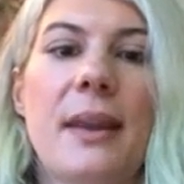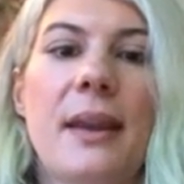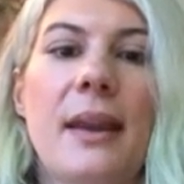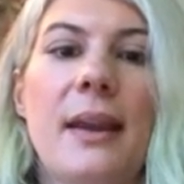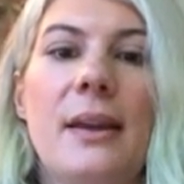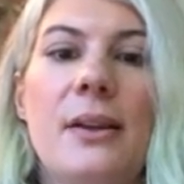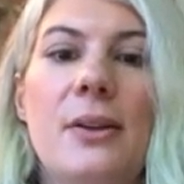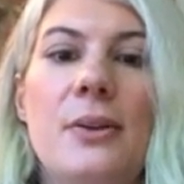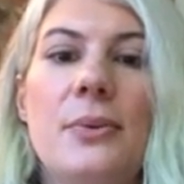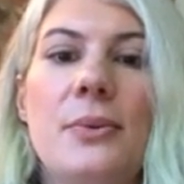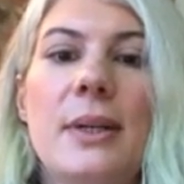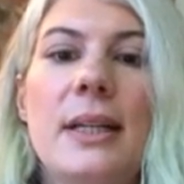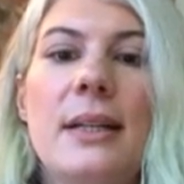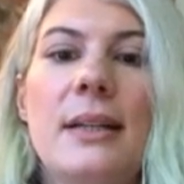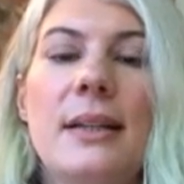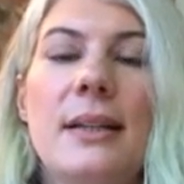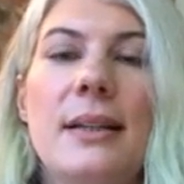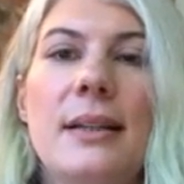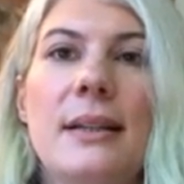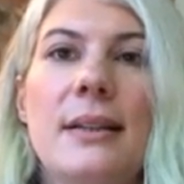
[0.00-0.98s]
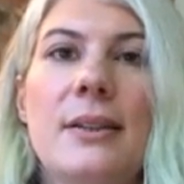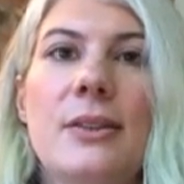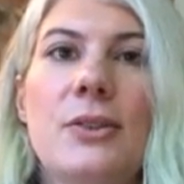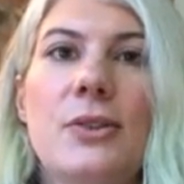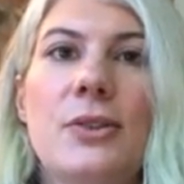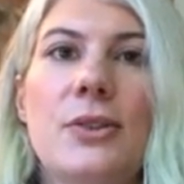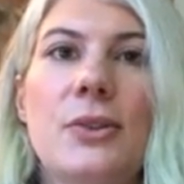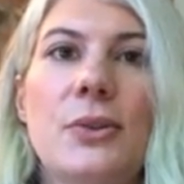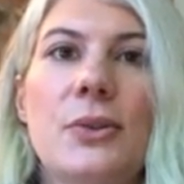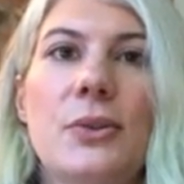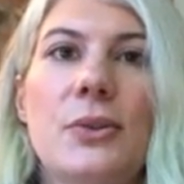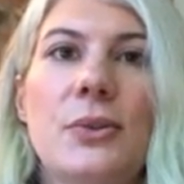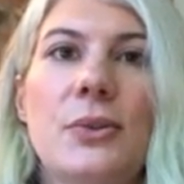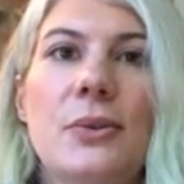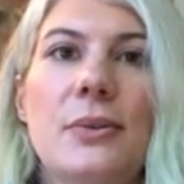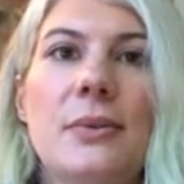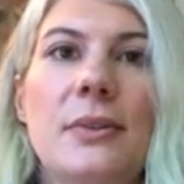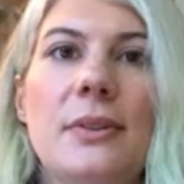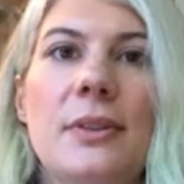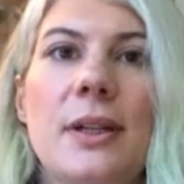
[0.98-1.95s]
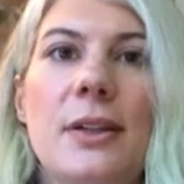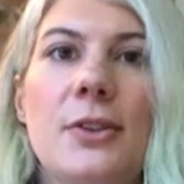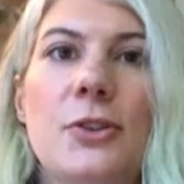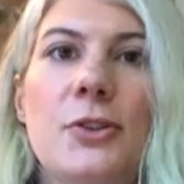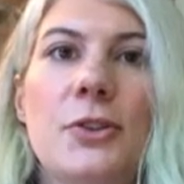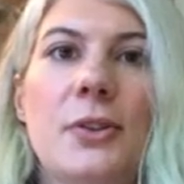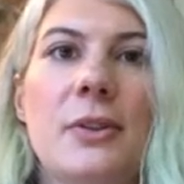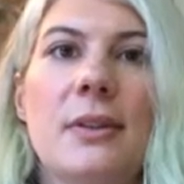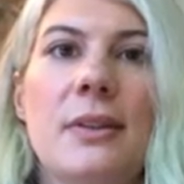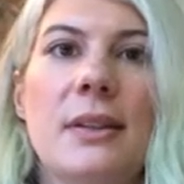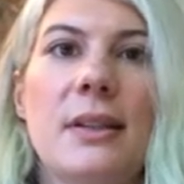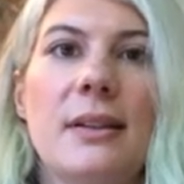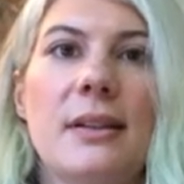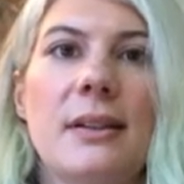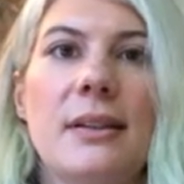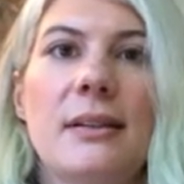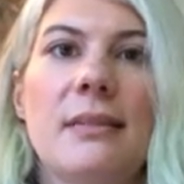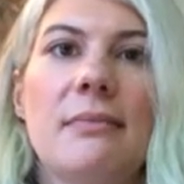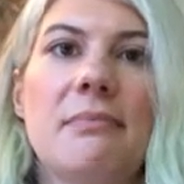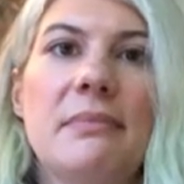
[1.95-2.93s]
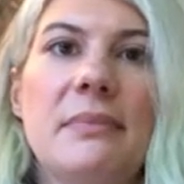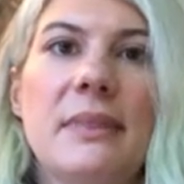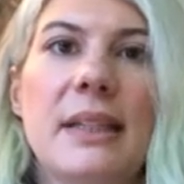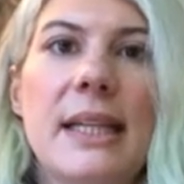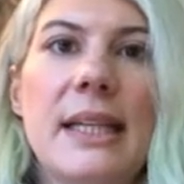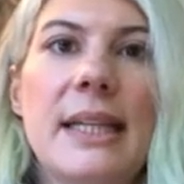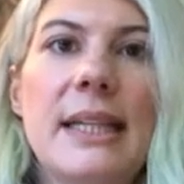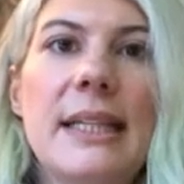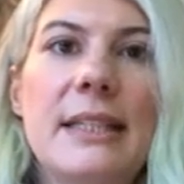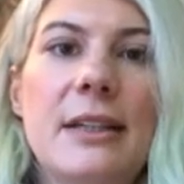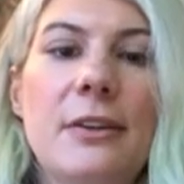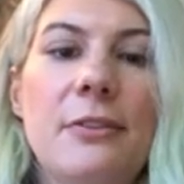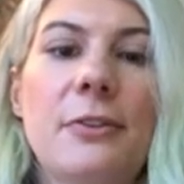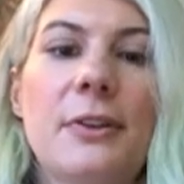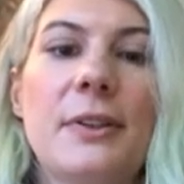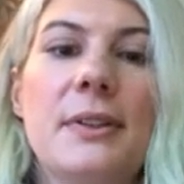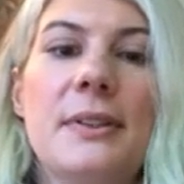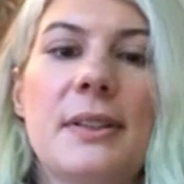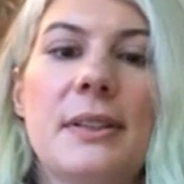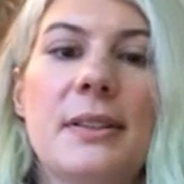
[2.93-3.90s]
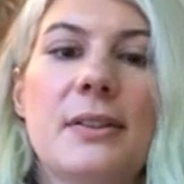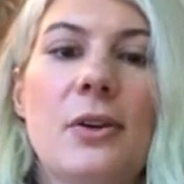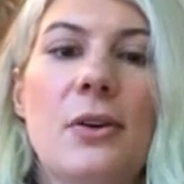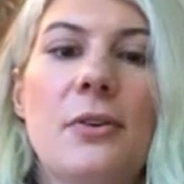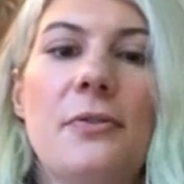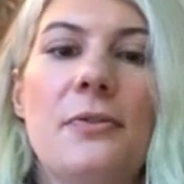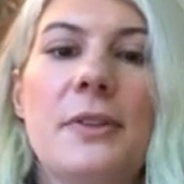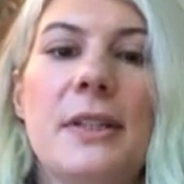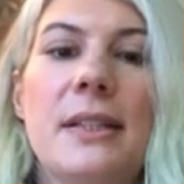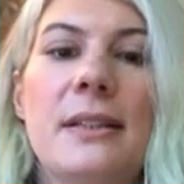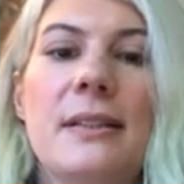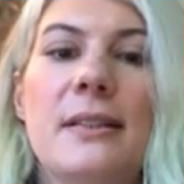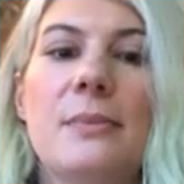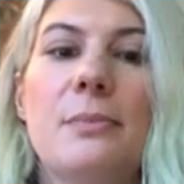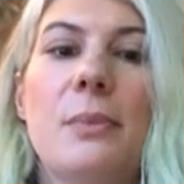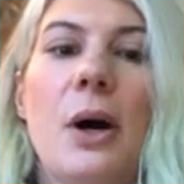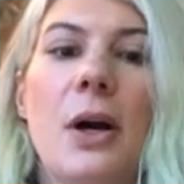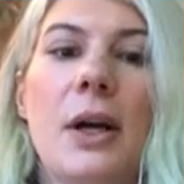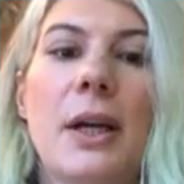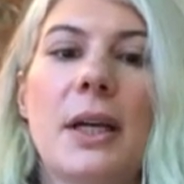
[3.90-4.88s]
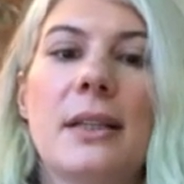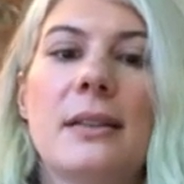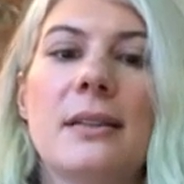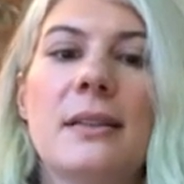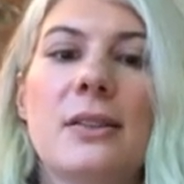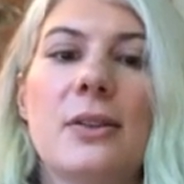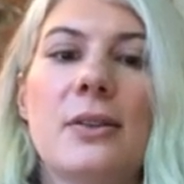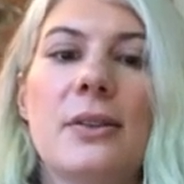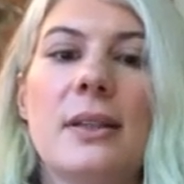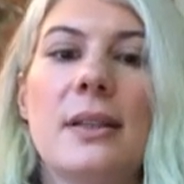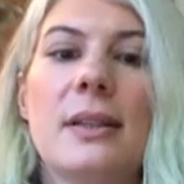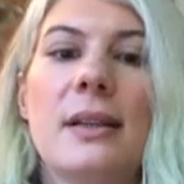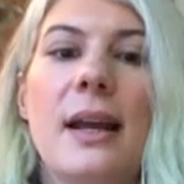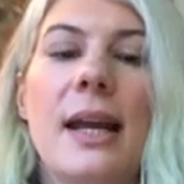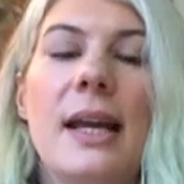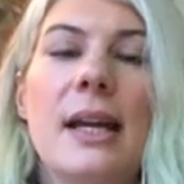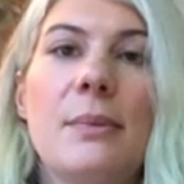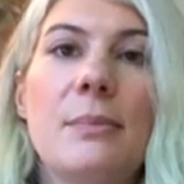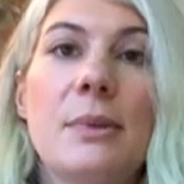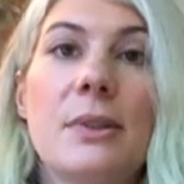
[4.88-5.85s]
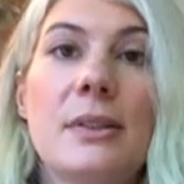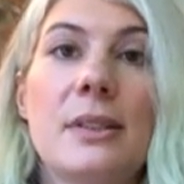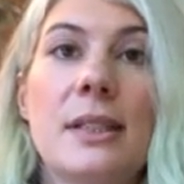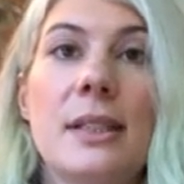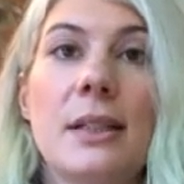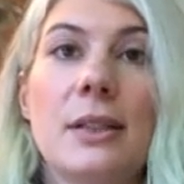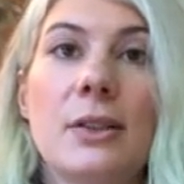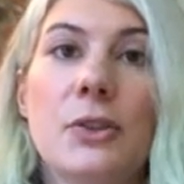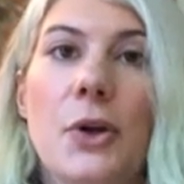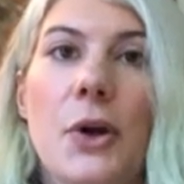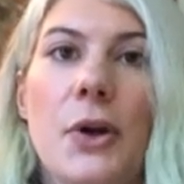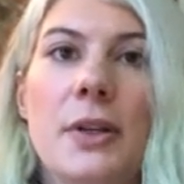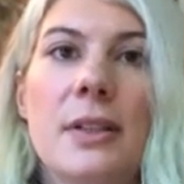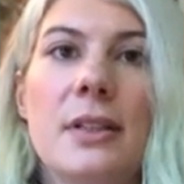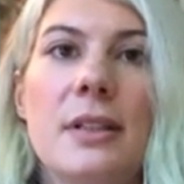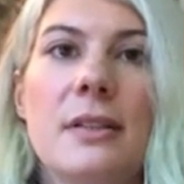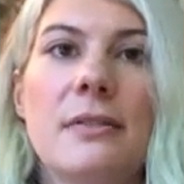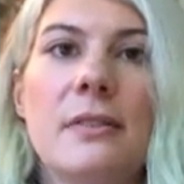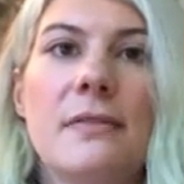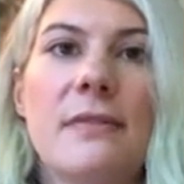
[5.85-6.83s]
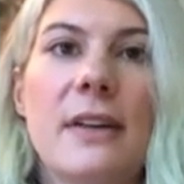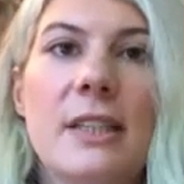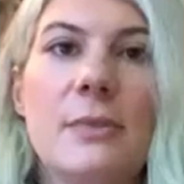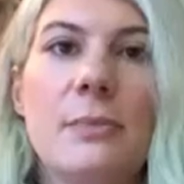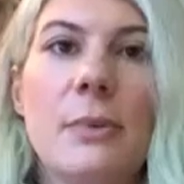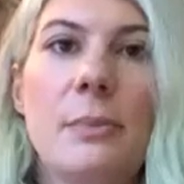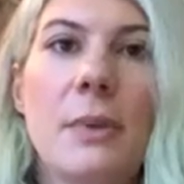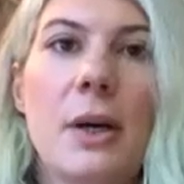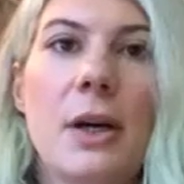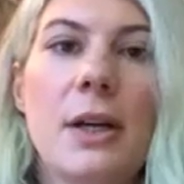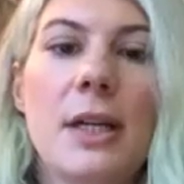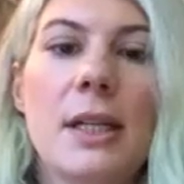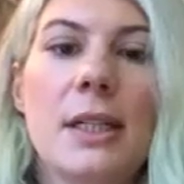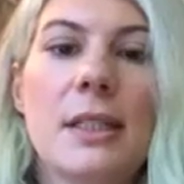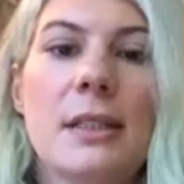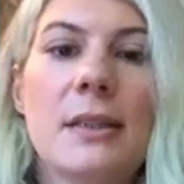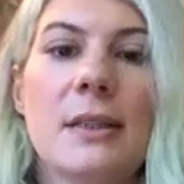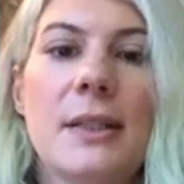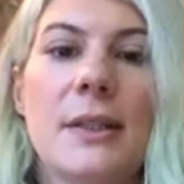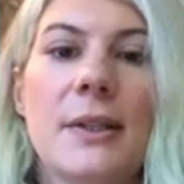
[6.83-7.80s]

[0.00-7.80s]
And really to touch on the key differences of these markets. So the AIM is the alternative investment market,